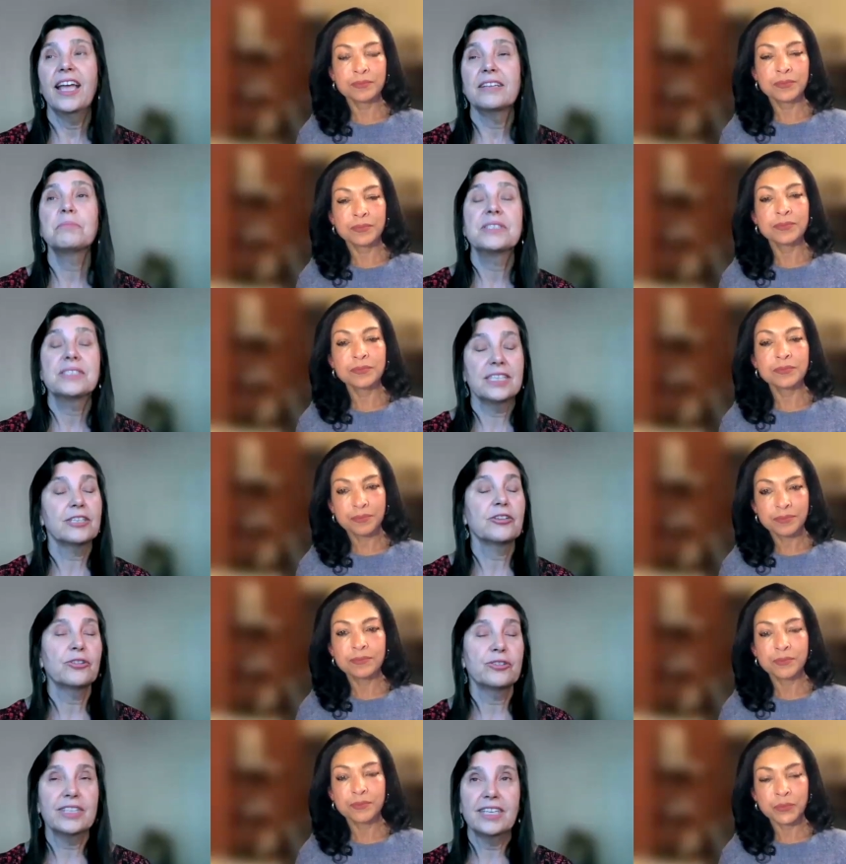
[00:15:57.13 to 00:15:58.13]
Speaker 1: And
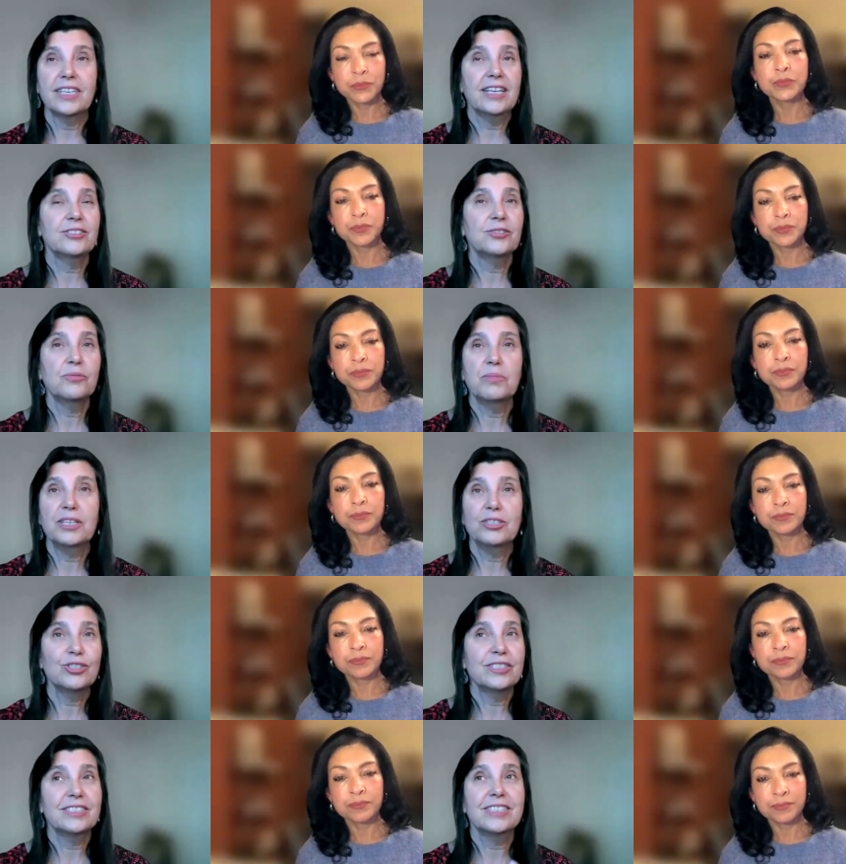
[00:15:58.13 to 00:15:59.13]
particularly, as you
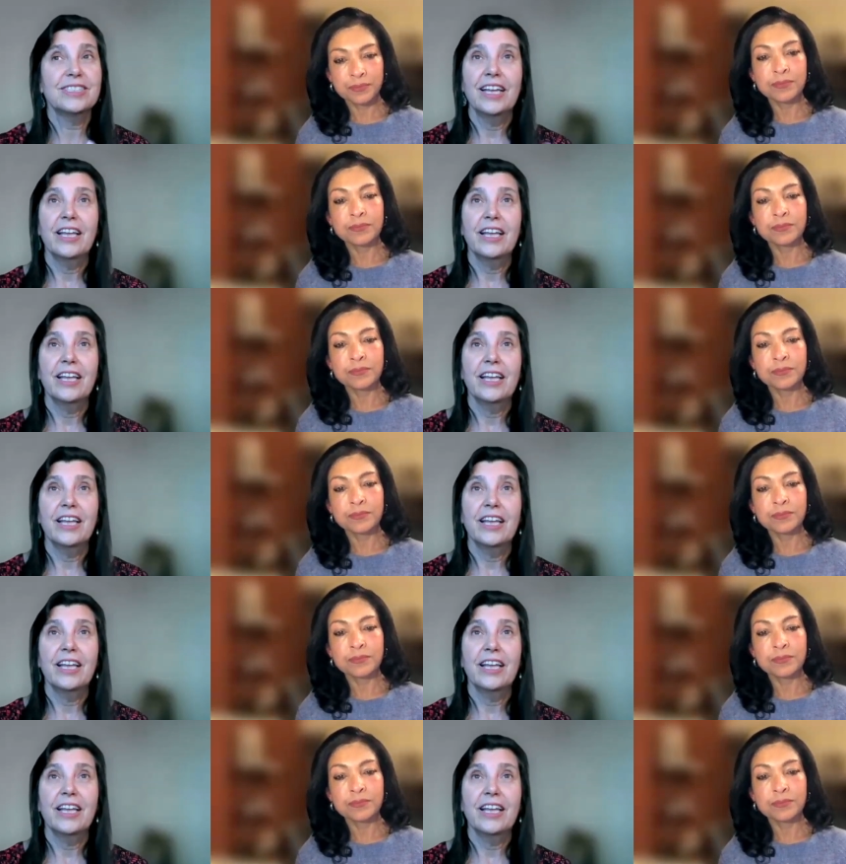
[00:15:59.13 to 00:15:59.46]
mentioned,